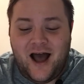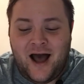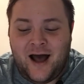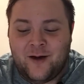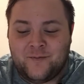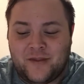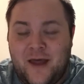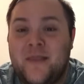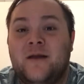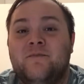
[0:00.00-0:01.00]
And
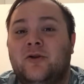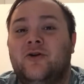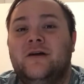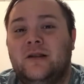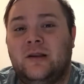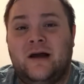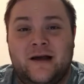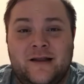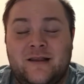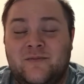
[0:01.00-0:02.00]
then blurring the
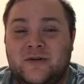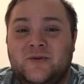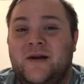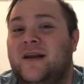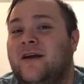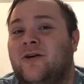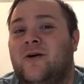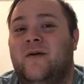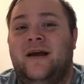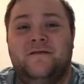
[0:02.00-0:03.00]
lines between
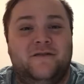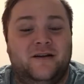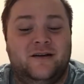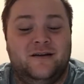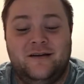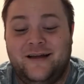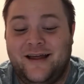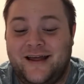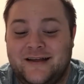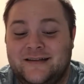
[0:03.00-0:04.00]
hero and villain
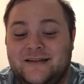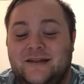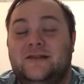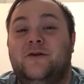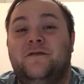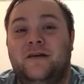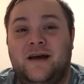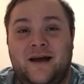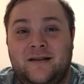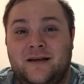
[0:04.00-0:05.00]
is
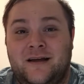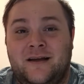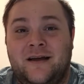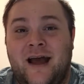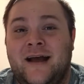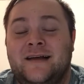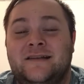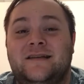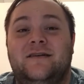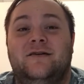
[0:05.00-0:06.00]
Sophia Ali
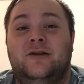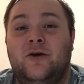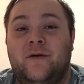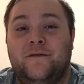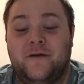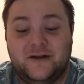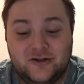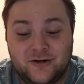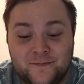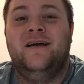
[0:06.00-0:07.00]
as Chloe
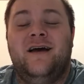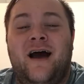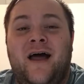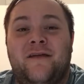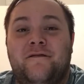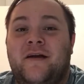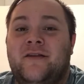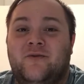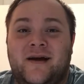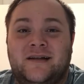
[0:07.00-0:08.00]
Frazier, that
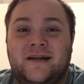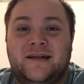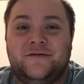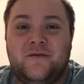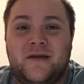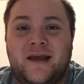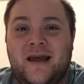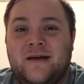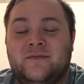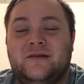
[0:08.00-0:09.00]
fans will recognize from the
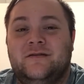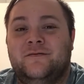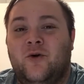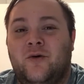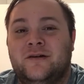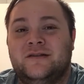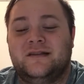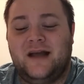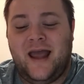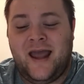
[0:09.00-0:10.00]
games, of
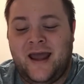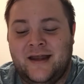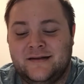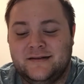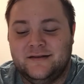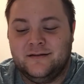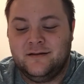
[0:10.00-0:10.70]
course, and